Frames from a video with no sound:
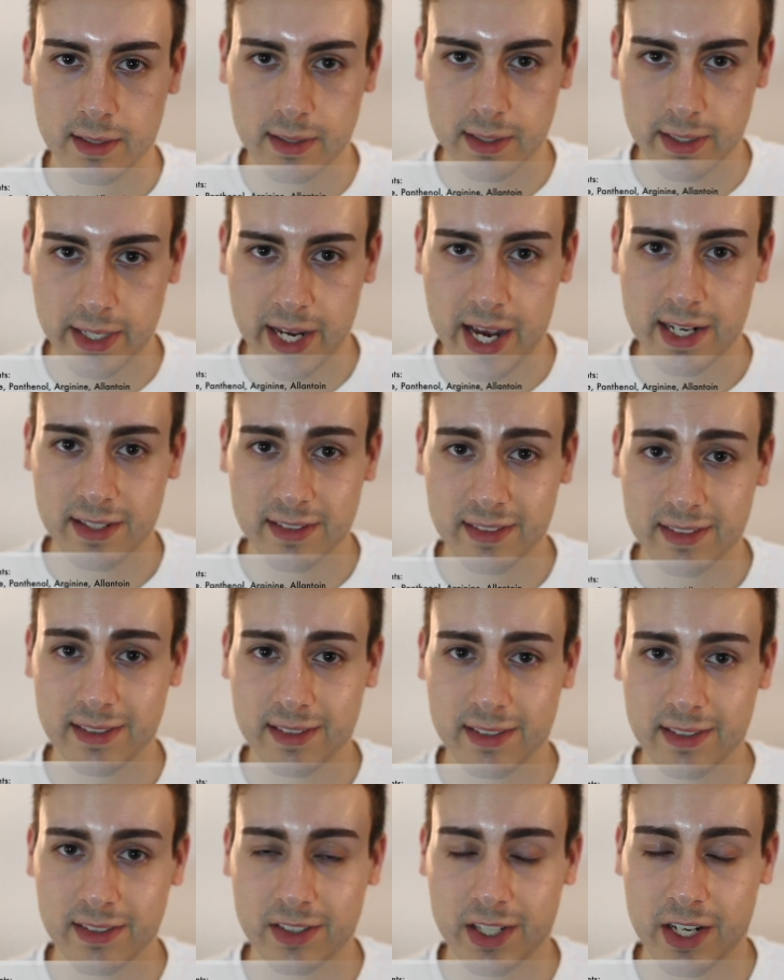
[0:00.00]
gets
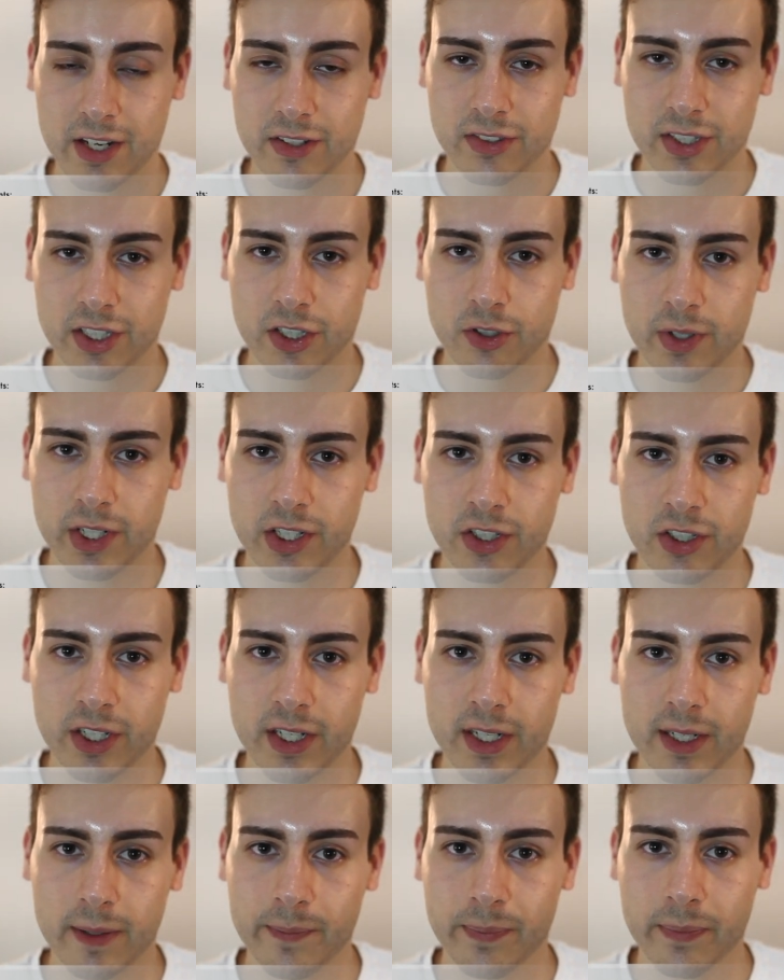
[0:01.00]
the snail
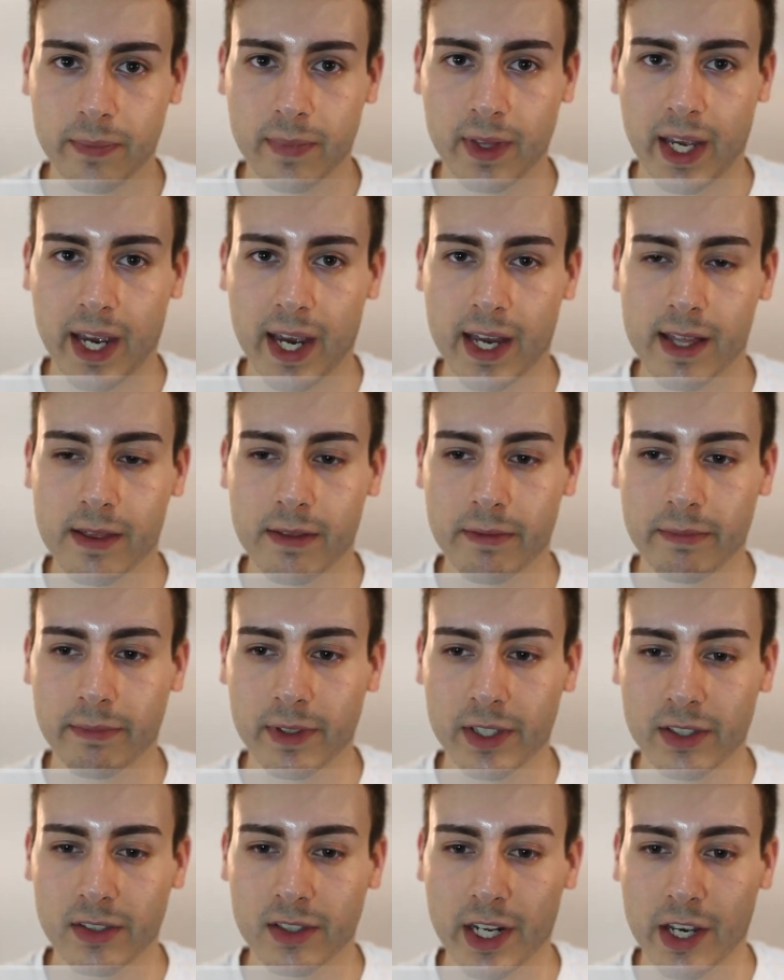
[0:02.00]
secretion, and
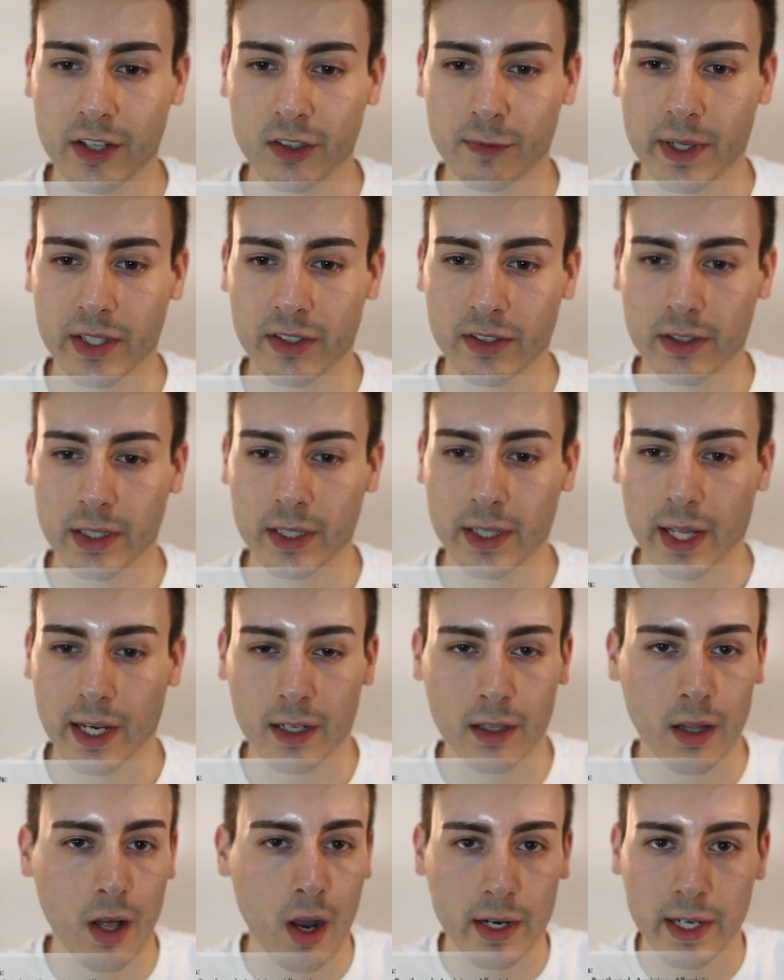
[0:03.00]
these snails basically like
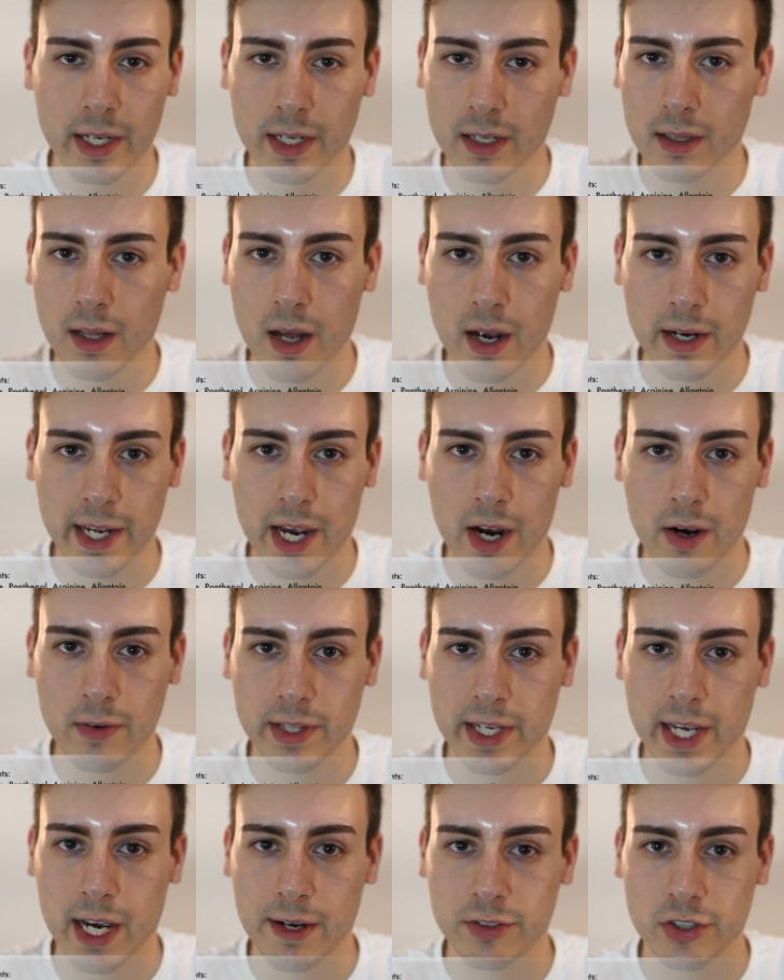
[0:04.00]
clock in, clock out,
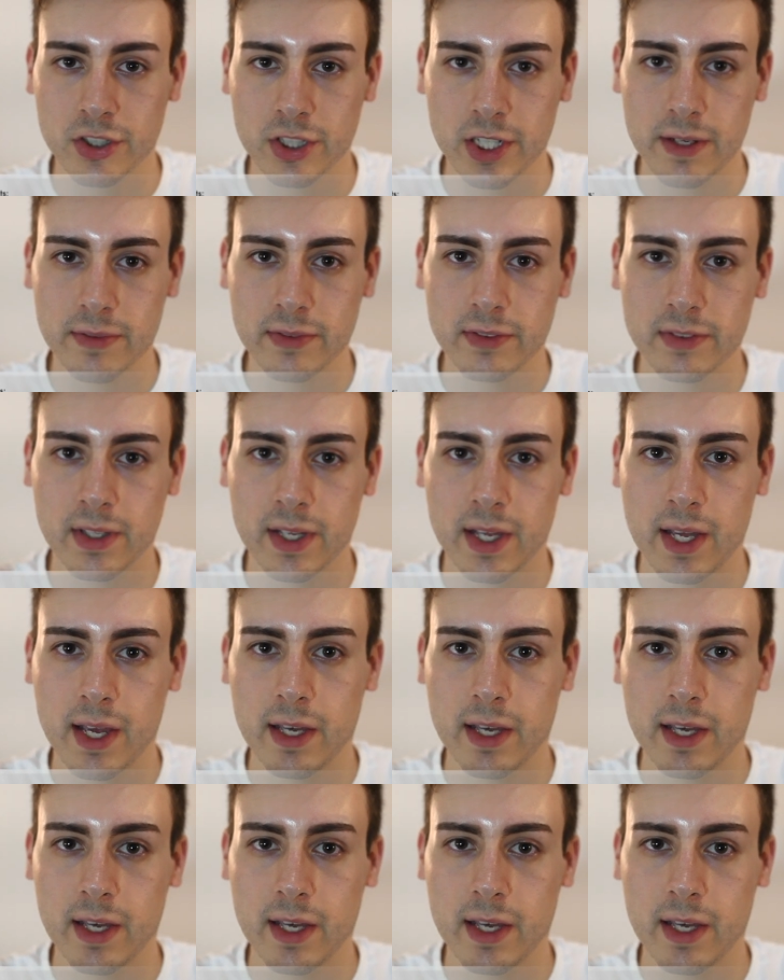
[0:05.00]
they have shifts.